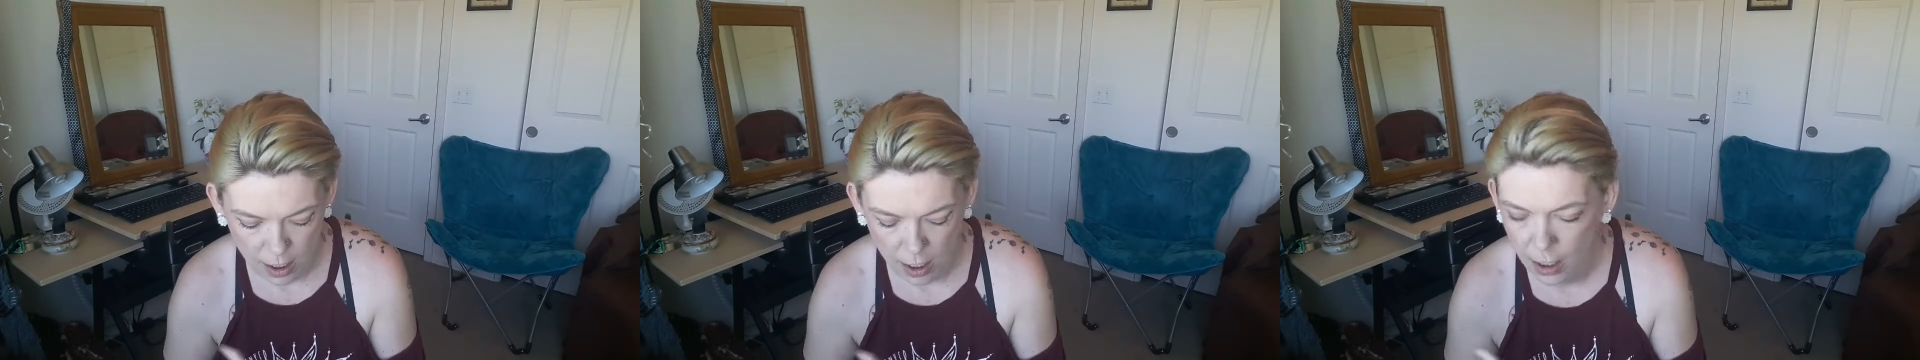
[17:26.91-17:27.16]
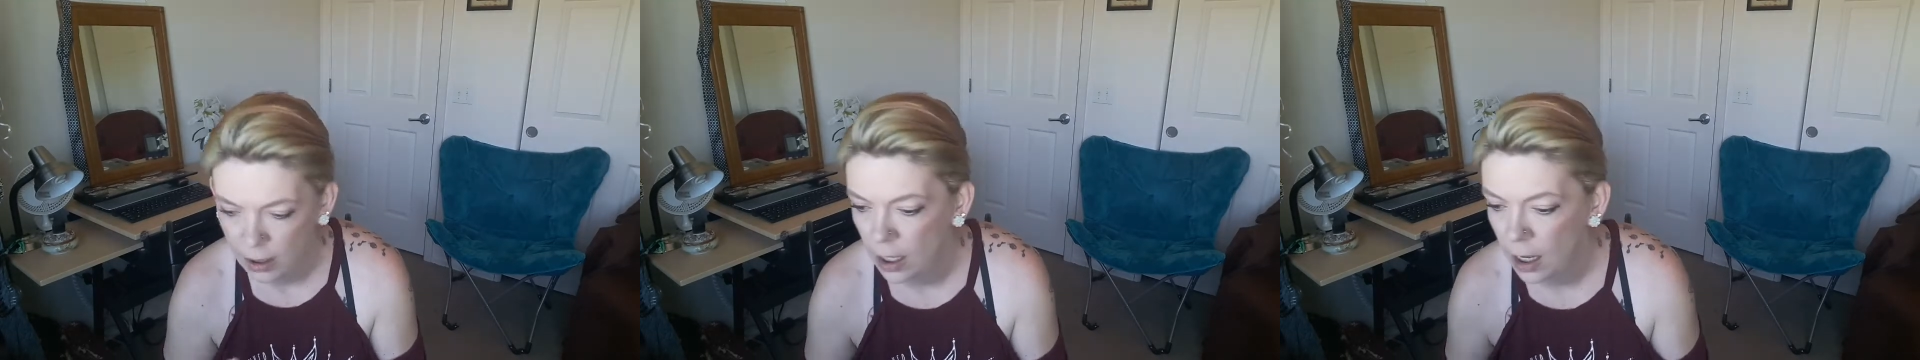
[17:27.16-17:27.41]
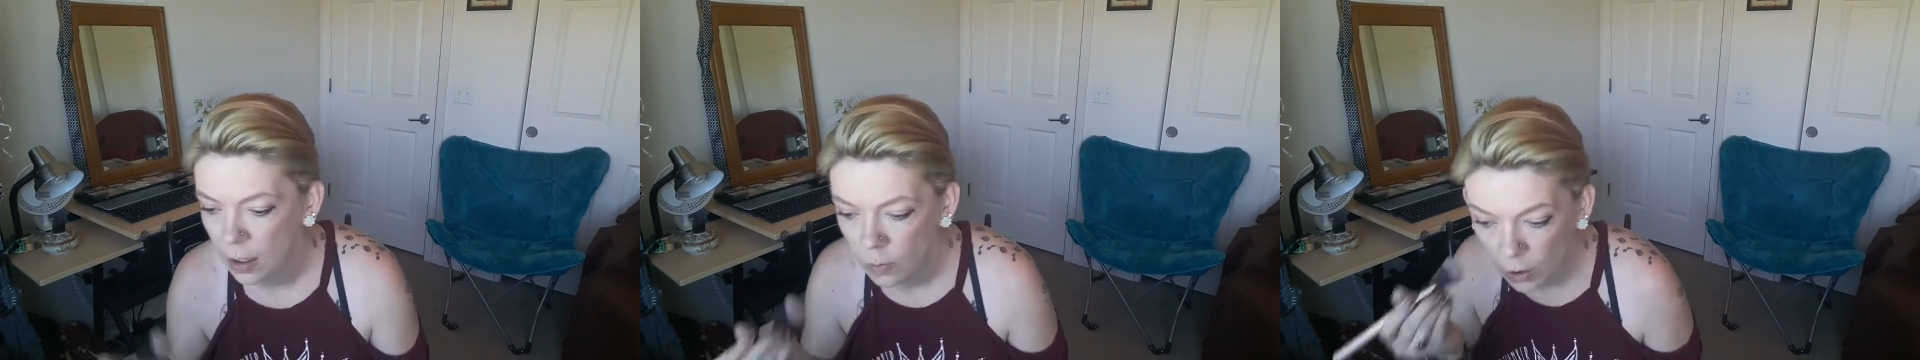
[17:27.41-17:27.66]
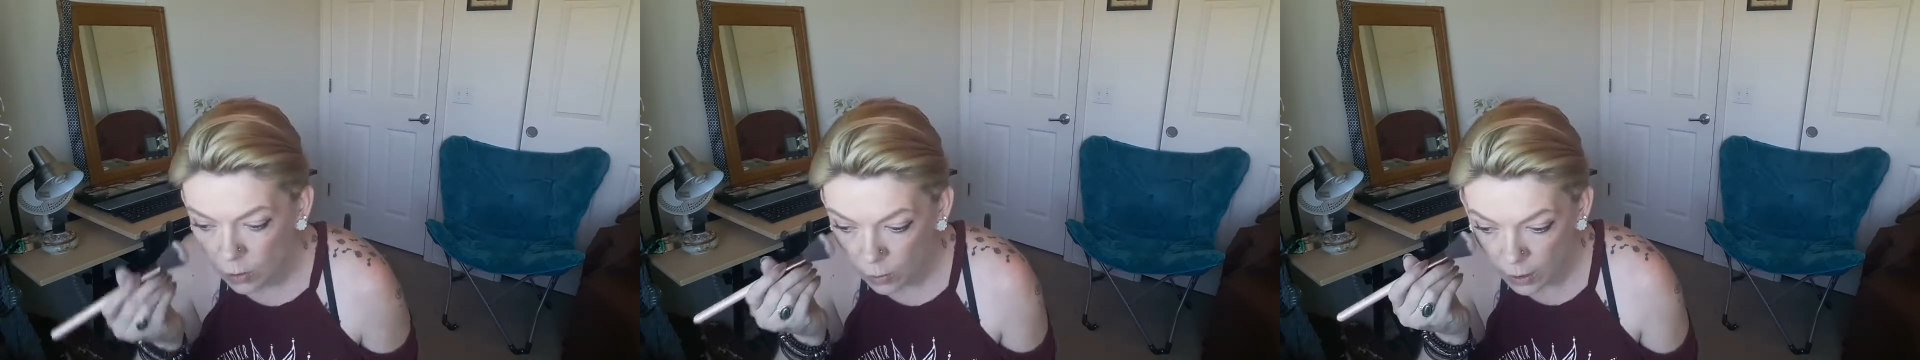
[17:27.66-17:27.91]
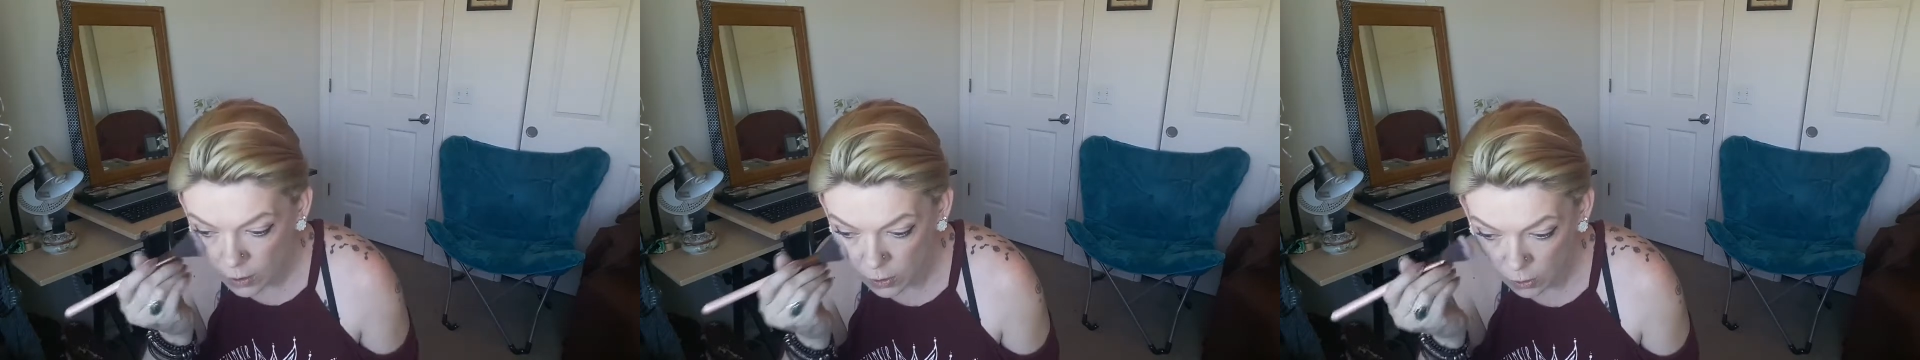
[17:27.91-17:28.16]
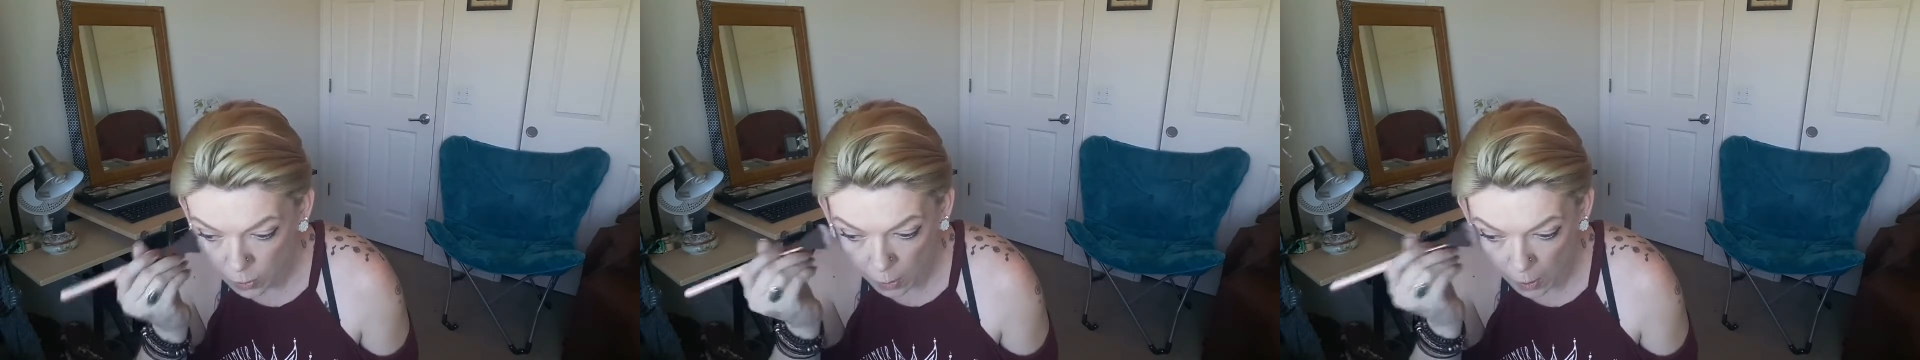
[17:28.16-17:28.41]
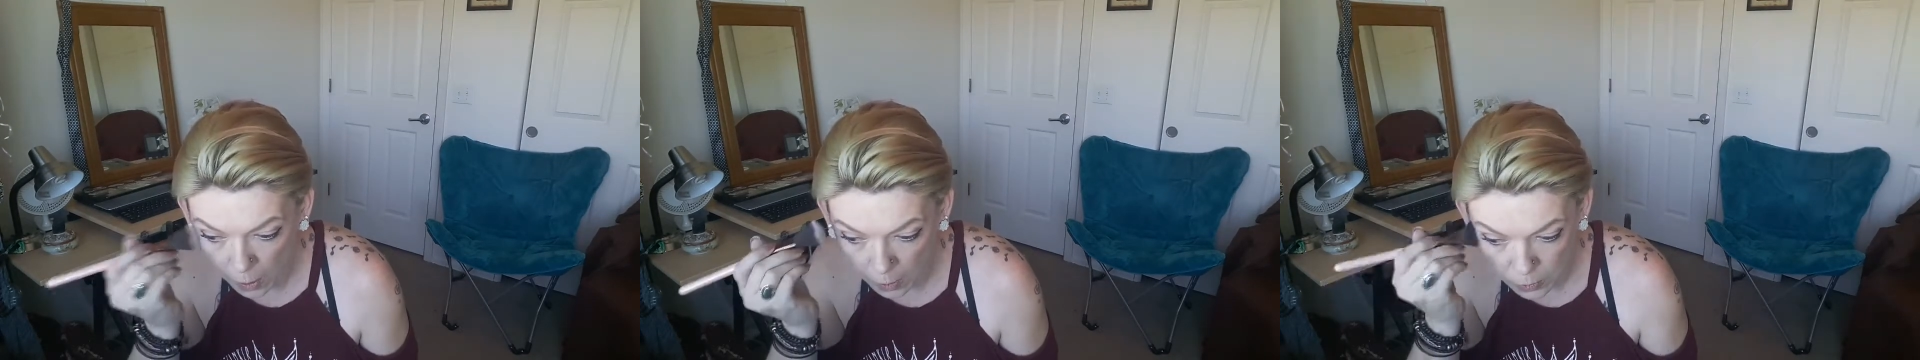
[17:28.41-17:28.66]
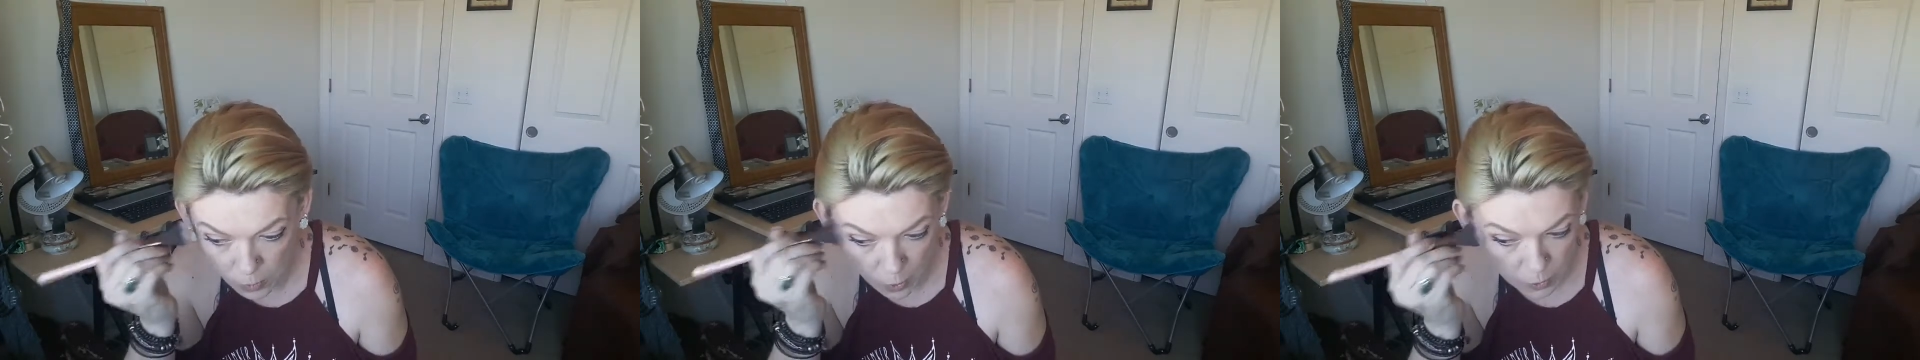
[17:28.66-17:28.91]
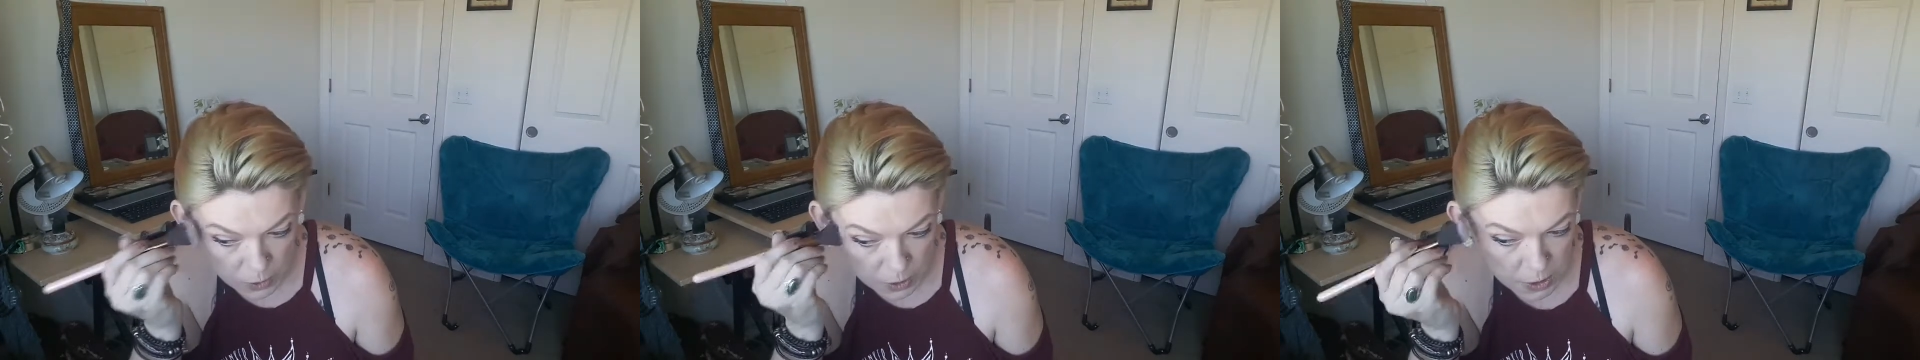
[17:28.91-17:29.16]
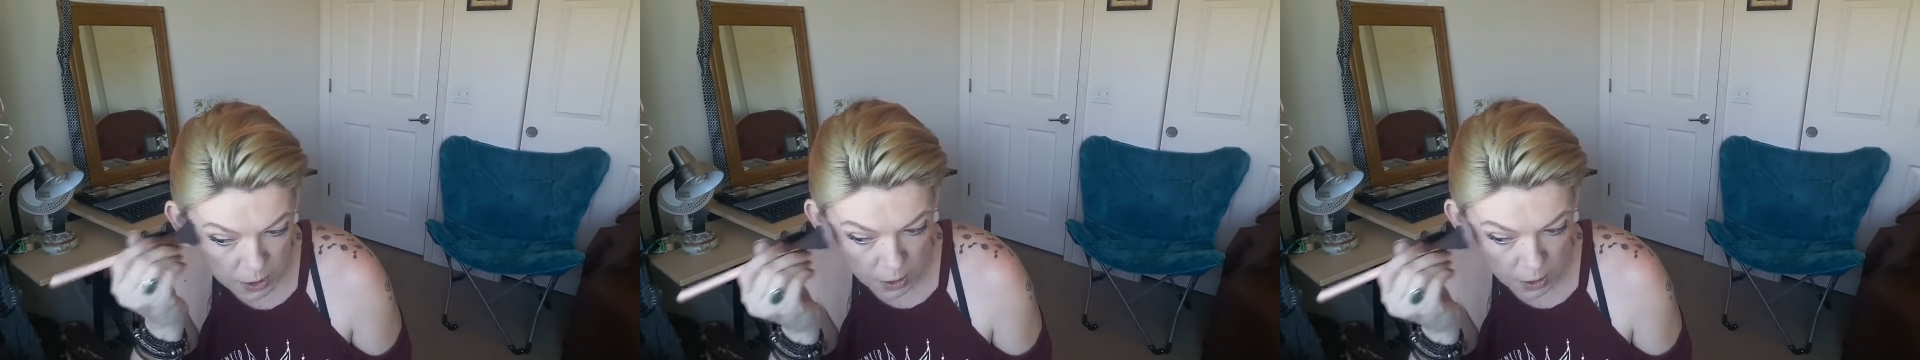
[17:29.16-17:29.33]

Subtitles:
And then we're going to throw just